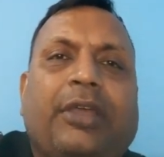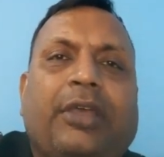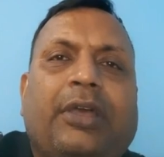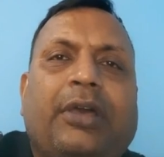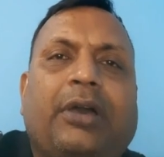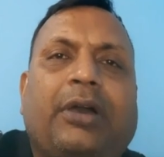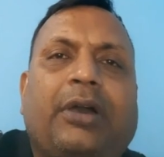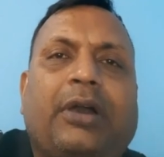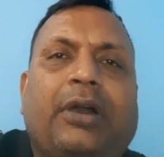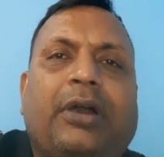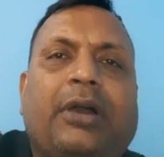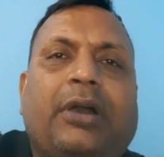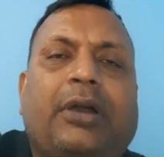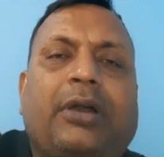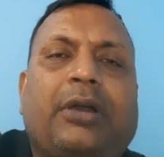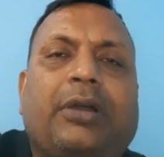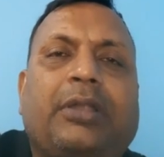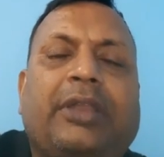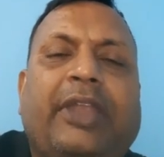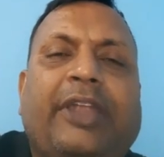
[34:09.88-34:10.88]
Uh,
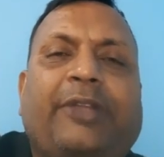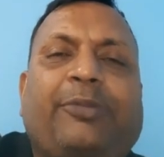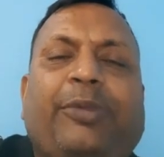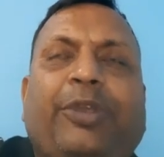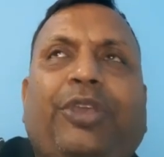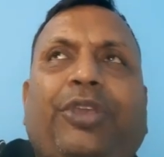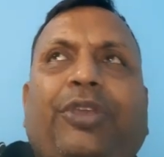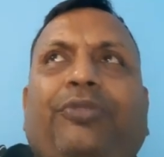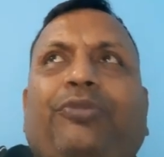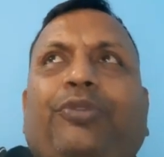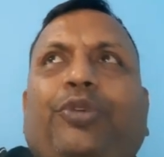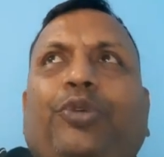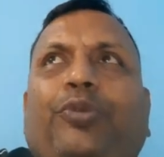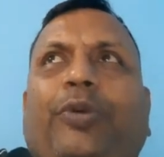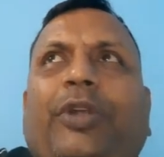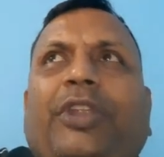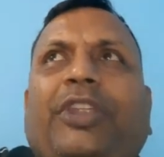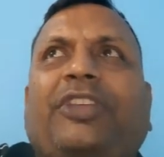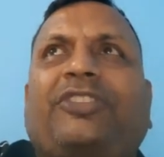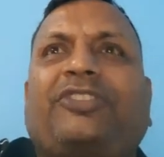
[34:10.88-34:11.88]
let me give you
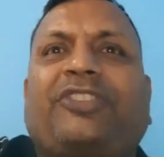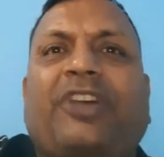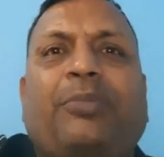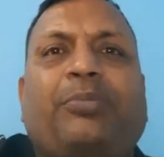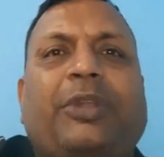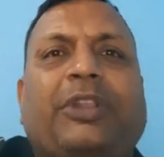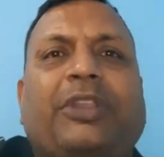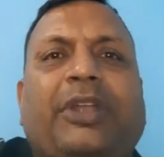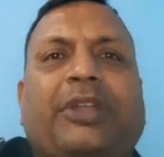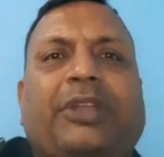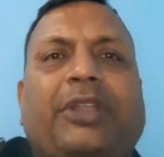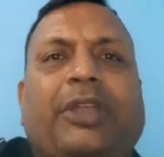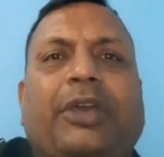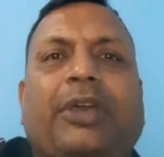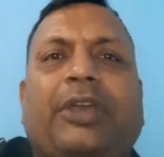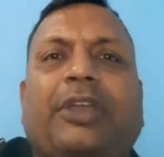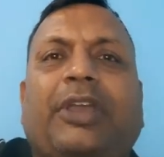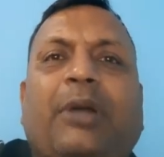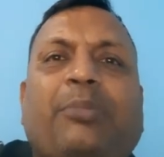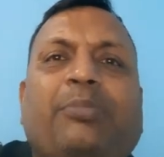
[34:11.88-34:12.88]
one example that a
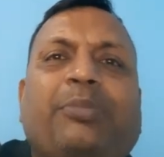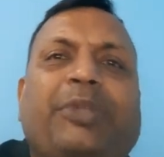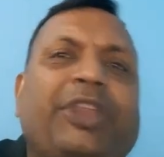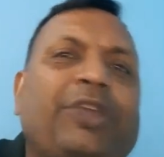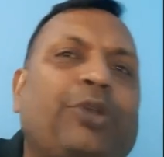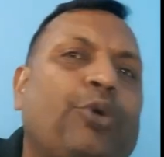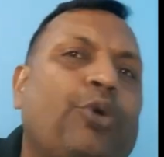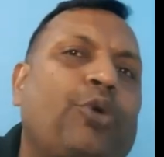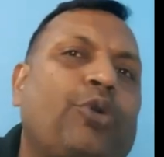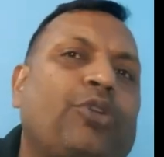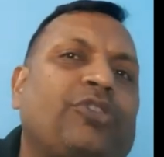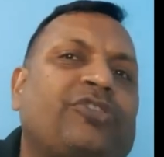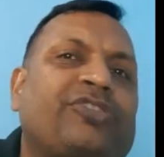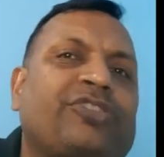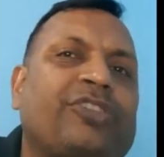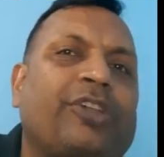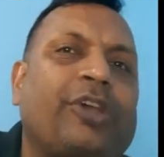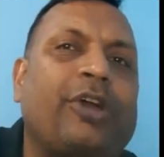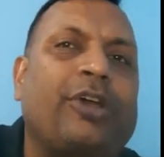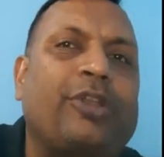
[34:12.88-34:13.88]
uh, company holds
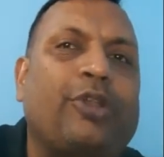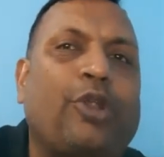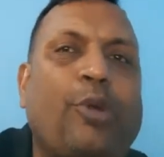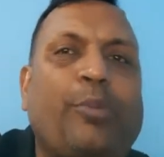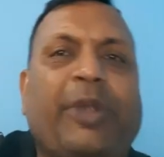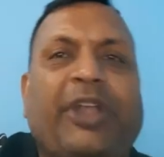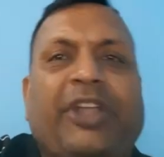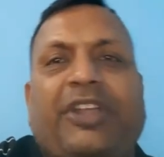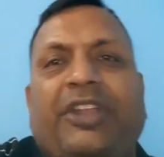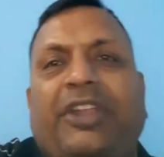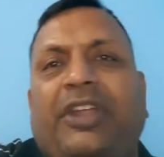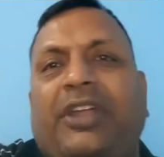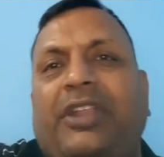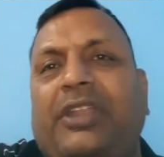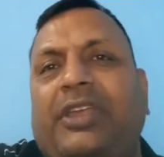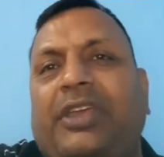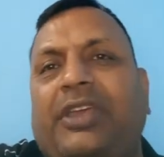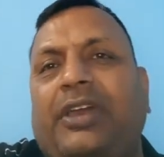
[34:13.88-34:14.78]
uh, raw material